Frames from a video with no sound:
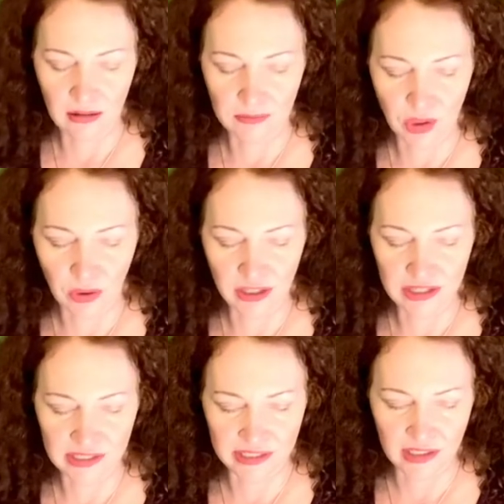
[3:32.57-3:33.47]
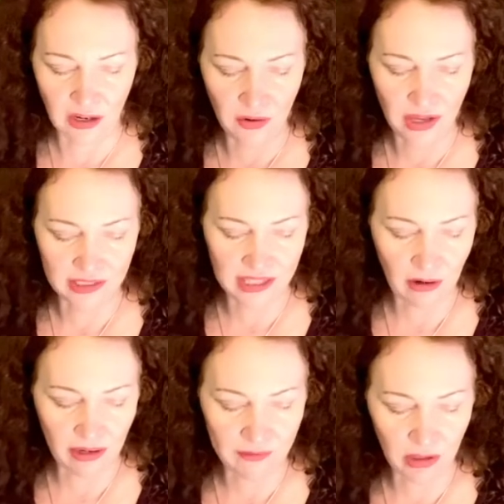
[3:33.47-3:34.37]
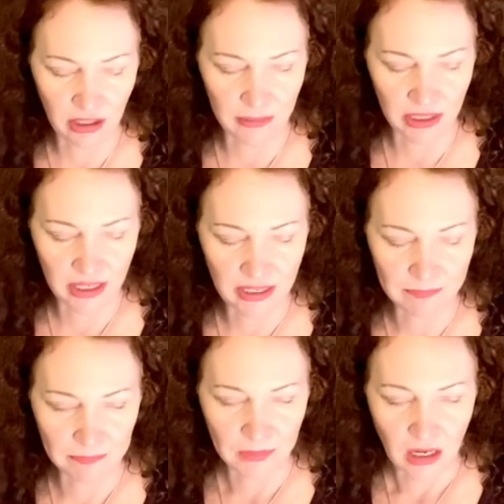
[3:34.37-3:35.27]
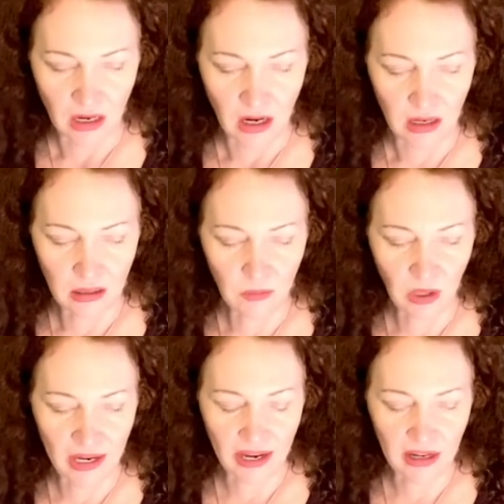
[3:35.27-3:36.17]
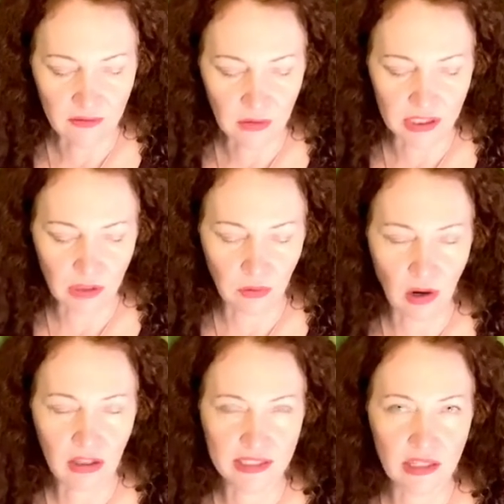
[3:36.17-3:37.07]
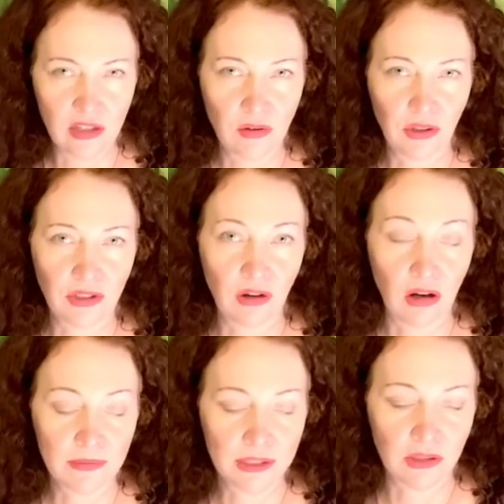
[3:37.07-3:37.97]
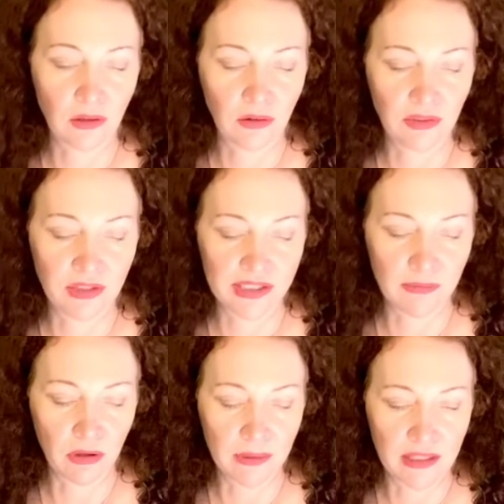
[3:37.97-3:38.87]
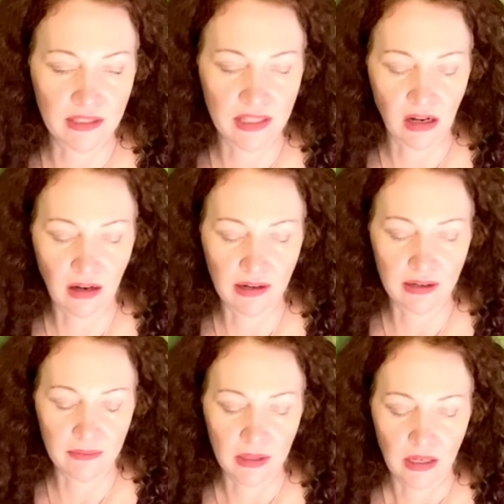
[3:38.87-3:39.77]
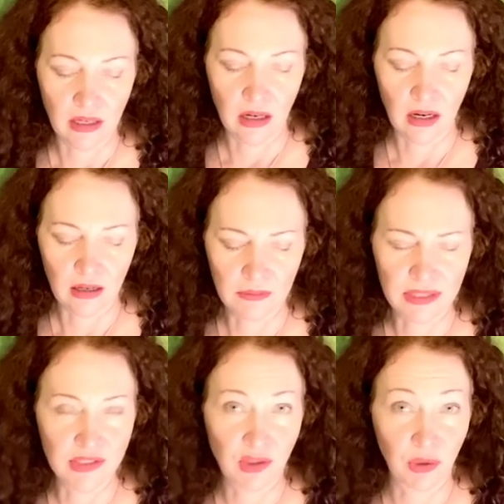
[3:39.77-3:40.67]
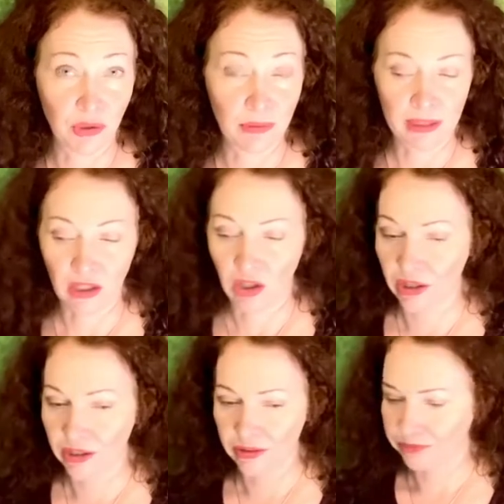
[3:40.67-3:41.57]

Taurus. So that's how I have you coming in. I have what's crossing you, or your obstacle at this moment in time, is the Hermit card.